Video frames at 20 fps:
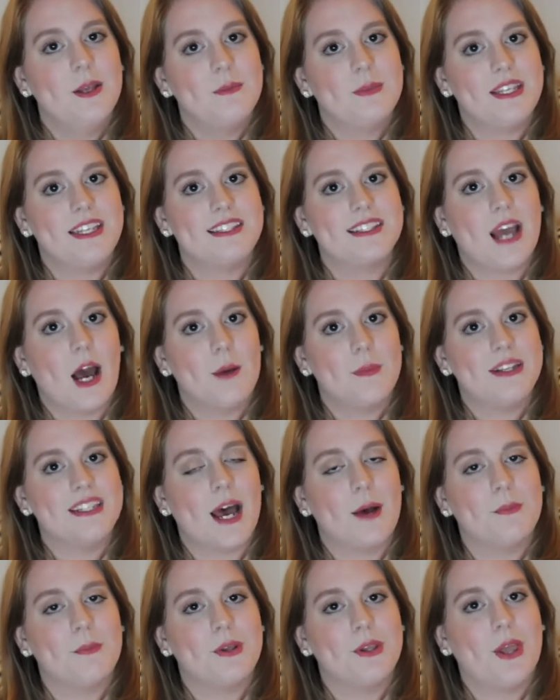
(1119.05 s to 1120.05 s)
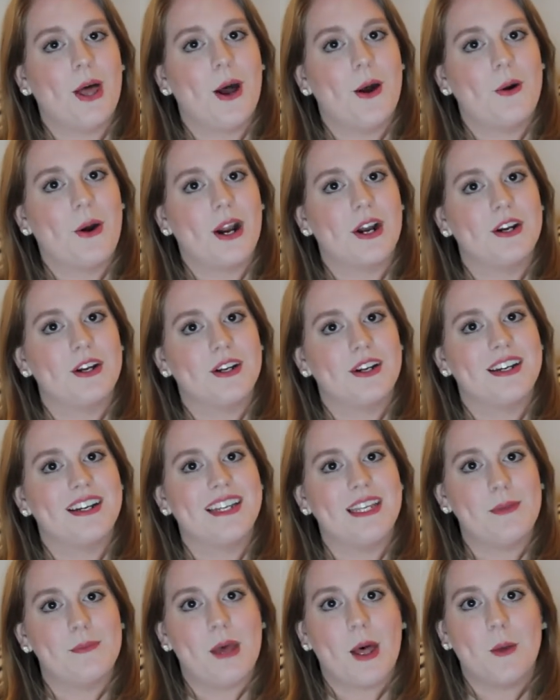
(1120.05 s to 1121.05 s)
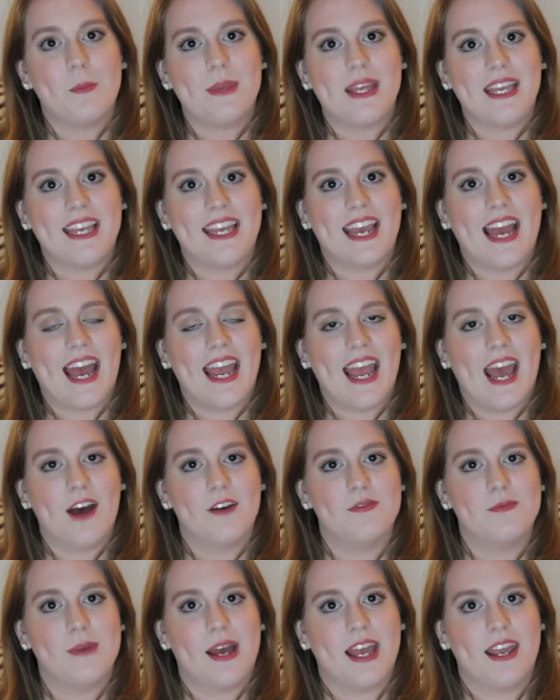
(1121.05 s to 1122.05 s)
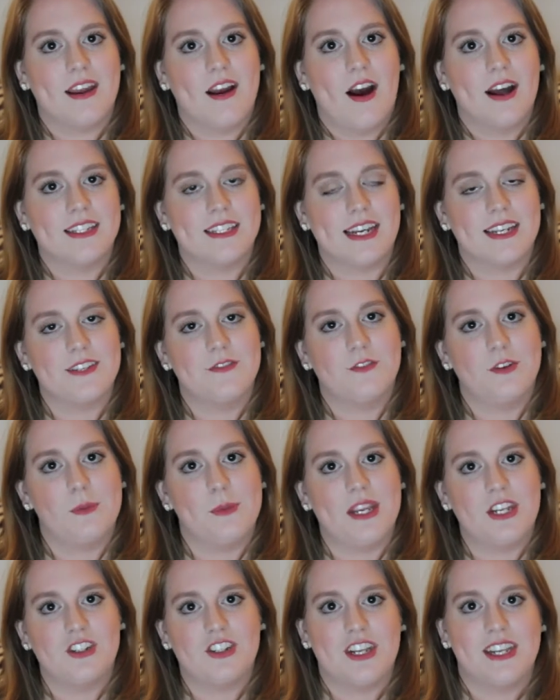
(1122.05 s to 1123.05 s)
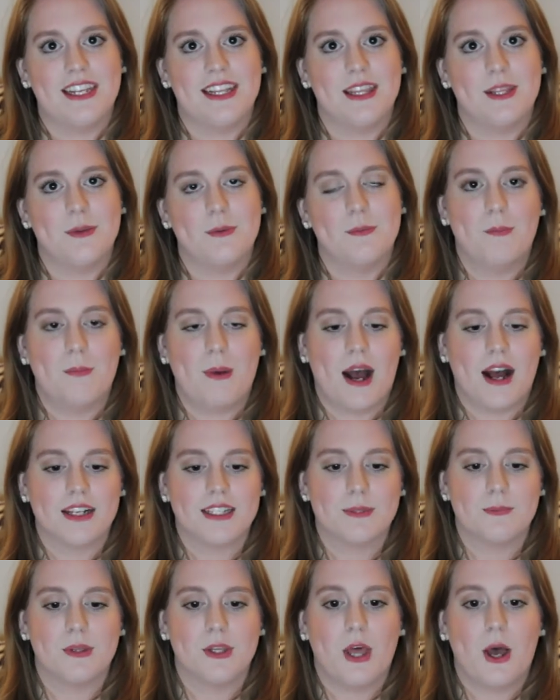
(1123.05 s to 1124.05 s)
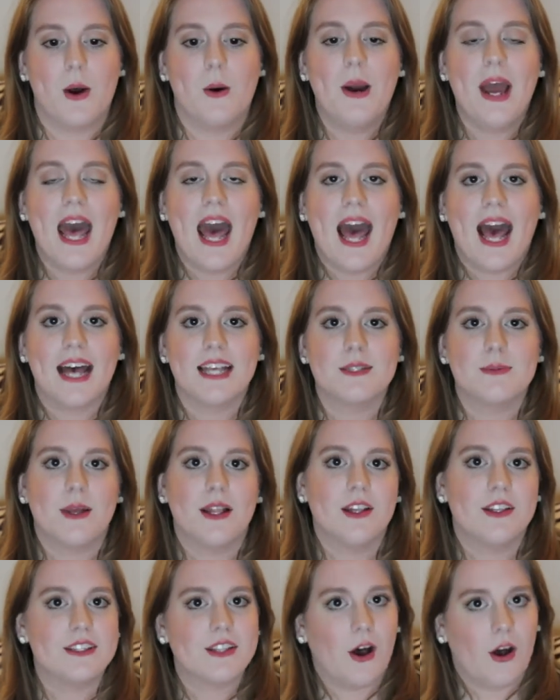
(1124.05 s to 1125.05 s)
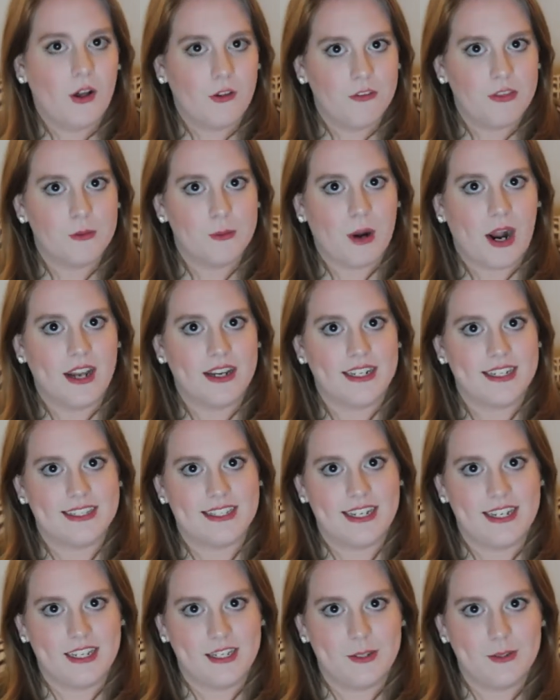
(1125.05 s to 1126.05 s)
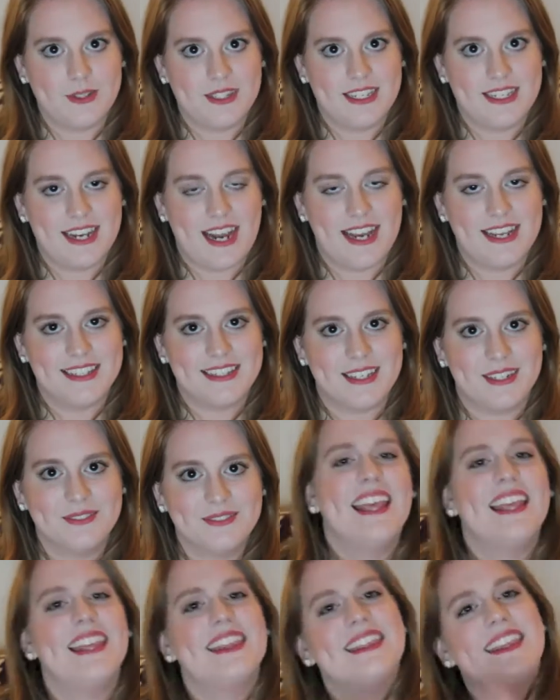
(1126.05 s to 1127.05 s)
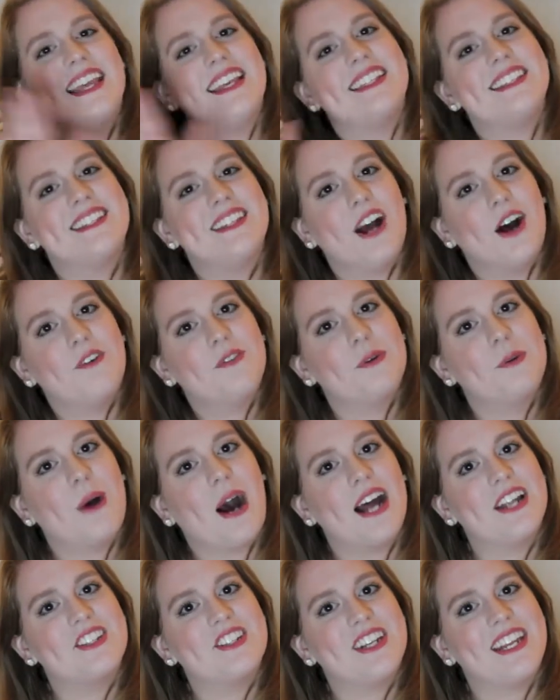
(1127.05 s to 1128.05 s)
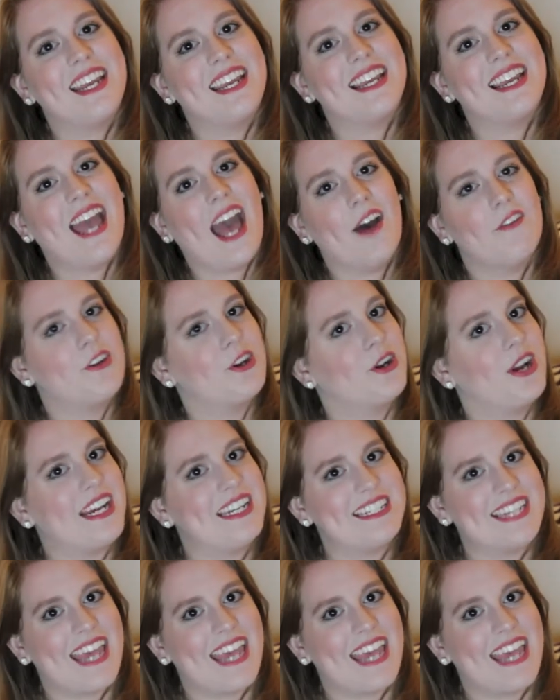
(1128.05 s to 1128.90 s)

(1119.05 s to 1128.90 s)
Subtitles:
please comment down below or email me. I have my contact information in the box below, as well as all of the products that I used today. So thanks y'all for watching. Have a great